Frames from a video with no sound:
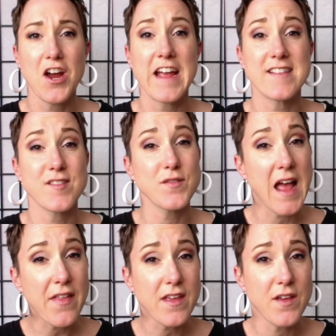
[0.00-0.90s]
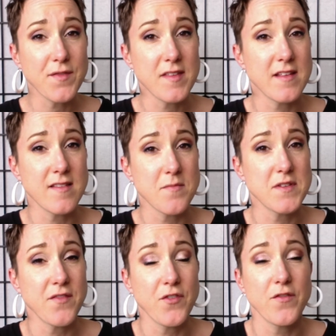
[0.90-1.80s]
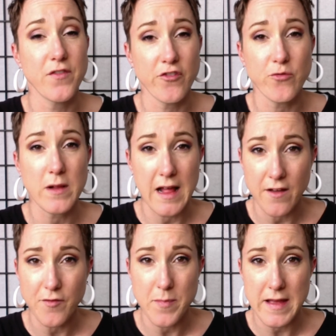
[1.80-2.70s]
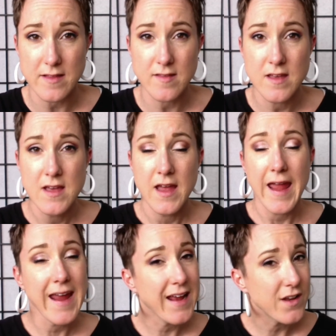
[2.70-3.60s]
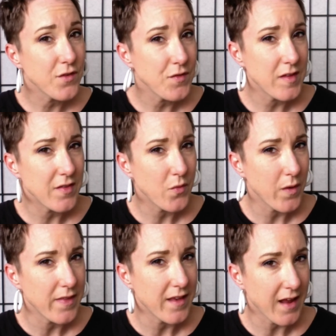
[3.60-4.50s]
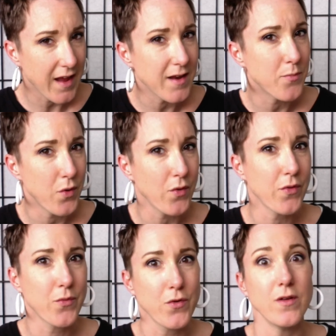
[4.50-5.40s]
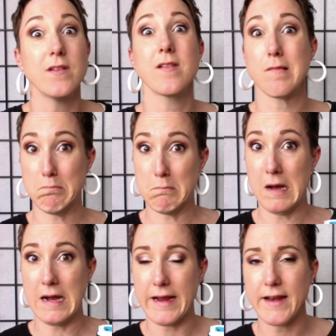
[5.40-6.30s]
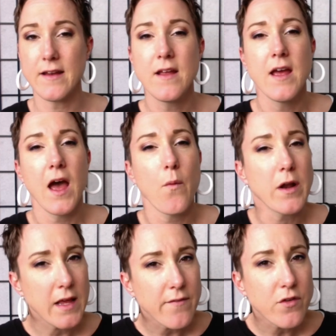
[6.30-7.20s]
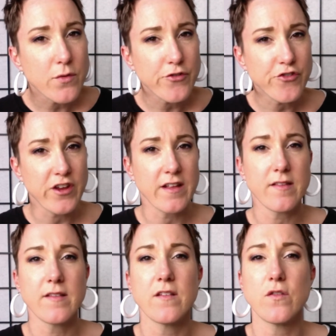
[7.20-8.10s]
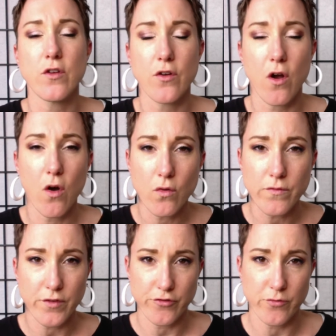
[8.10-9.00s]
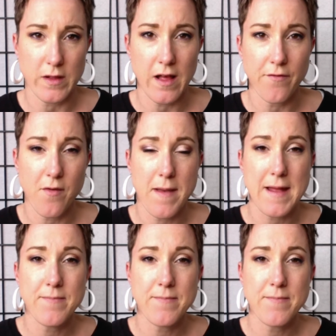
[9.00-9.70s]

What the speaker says: Right, so now that you've seen some different visual alphabets and you've seen the one that kind of broke the rules, mine, I want to give you a chance to do your own visual alphabet.